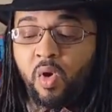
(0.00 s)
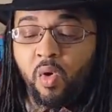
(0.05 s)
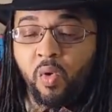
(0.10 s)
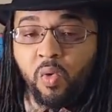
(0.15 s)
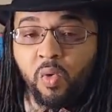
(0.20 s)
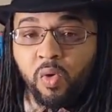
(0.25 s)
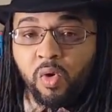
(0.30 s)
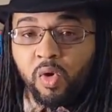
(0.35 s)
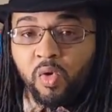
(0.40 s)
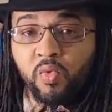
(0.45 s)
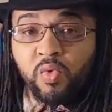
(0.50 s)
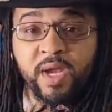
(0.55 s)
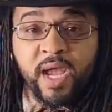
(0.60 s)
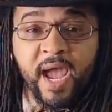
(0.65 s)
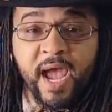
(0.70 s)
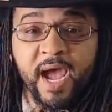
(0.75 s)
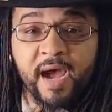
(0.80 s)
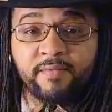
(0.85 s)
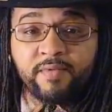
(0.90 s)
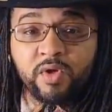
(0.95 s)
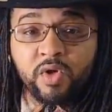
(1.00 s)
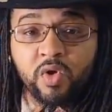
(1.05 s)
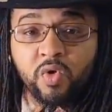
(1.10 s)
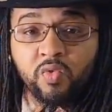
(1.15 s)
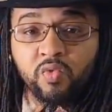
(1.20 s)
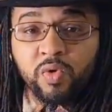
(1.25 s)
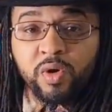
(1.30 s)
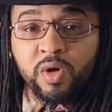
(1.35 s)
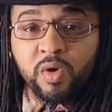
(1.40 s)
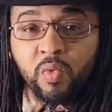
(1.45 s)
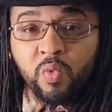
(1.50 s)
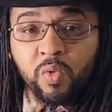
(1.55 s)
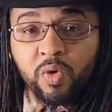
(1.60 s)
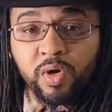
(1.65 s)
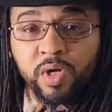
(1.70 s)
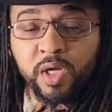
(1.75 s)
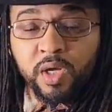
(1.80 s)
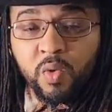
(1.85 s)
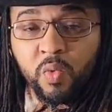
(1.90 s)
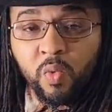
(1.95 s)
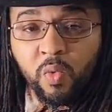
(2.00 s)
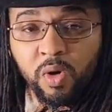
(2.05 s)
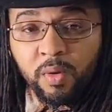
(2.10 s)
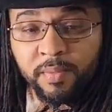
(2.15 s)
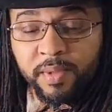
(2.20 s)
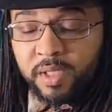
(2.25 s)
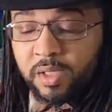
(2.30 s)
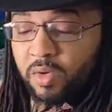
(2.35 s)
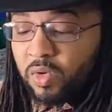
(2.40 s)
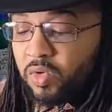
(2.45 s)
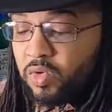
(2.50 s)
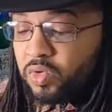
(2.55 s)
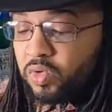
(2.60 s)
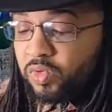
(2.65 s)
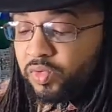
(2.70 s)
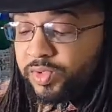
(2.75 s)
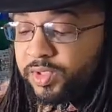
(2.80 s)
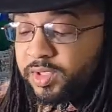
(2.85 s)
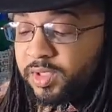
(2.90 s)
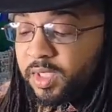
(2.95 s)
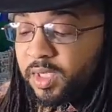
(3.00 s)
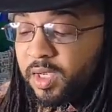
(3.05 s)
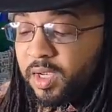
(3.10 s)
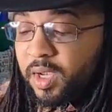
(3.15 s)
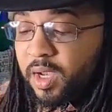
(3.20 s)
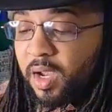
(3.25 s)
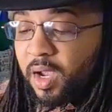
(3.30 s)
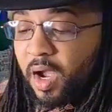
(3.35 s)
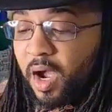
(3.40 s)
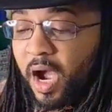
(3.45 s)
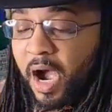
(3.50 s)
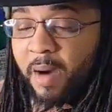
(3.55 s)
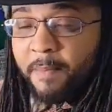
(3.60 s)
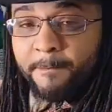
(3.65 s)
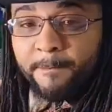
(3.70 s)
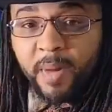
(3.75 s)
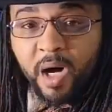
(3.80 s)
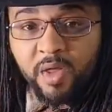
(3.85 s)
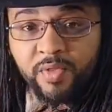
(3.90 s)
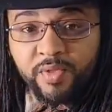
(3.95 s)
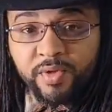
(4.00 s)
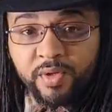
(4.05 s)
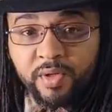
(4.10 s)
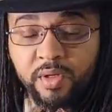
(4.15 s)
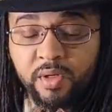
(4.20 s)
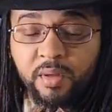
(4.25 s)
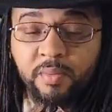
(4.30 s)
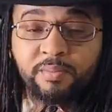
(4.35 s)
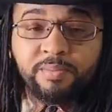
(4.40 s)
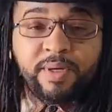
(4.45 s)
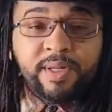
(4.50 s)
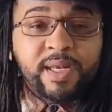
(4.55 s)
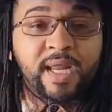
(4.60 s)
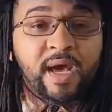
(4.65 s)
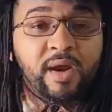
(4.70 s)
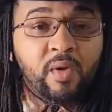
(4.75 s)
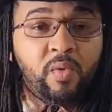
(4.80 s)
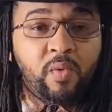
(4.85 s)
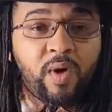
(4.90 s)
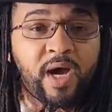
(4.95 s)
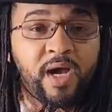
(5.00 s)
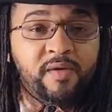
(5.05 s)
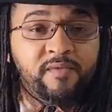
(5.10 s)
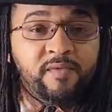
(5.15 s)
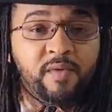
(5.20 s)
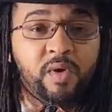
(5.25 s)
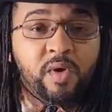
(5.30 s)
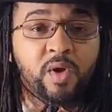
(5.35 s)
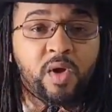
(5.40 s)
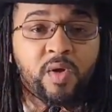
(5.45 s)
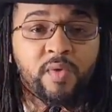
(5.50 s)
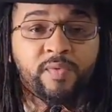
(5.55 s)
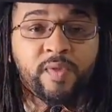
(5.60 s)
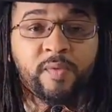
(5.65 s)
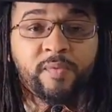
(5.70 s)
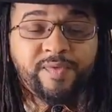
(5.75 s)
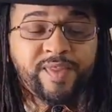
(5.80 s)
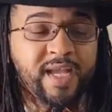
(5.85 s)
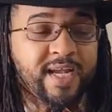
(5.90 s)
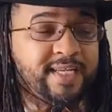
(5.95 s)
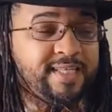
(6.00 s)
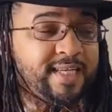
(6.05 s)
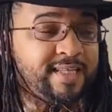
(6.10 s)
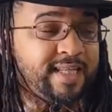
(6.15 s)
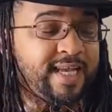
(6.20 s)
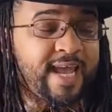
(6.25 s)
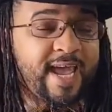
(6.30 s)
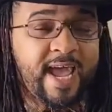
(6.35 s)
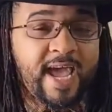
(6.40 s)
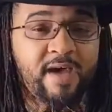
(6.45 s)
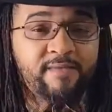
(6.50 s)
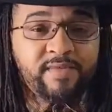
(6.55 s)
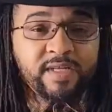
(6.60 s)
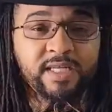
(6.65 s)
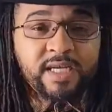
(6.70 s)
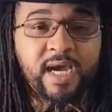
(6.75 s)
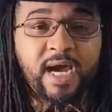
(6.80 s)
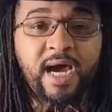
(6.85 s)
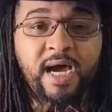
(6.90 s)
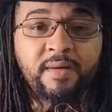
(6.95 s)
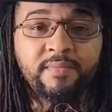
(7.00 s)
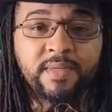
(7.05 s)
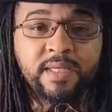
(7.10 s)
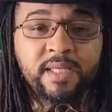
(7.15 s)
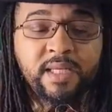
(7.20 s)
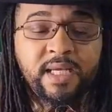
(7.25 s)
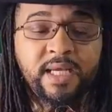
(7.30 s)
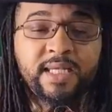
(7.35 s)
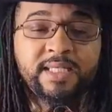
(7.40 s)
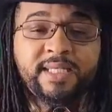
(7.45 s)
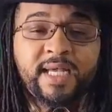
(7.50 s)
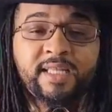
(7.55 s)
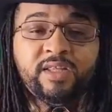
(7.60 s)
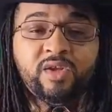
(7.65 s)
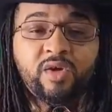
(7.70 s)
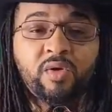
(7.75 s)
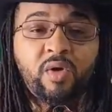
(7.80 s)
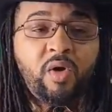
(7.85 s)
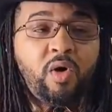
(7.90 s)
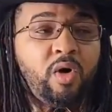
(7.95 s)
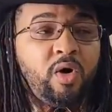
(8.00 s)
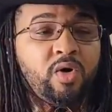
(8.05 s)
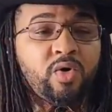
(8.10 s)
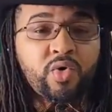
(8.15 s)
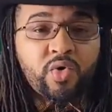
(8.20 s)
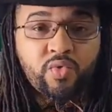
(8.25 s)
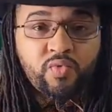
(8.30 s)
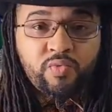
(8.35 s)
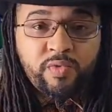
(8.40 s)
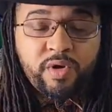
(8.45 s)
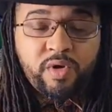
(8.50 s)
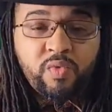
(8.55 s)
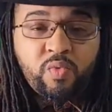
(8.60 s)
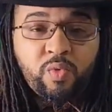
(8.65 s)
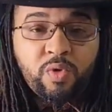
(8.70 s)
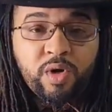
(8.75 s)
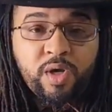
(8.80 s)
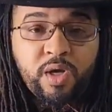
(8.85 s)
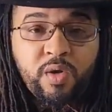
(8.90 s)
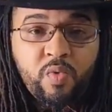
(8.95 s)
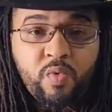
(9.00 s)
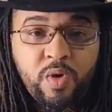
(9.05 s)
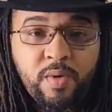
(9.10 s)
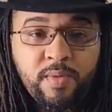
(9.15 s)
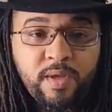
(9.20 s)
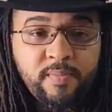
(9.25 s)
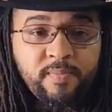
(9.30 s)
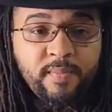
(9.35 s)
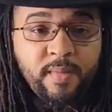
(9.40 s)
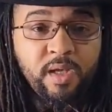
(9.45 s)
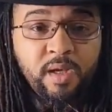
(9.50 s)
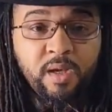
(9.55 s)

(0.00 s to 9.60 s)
Or we have the career working woman who's a mother but not a wife. The things that they have in common is that they're all career working women.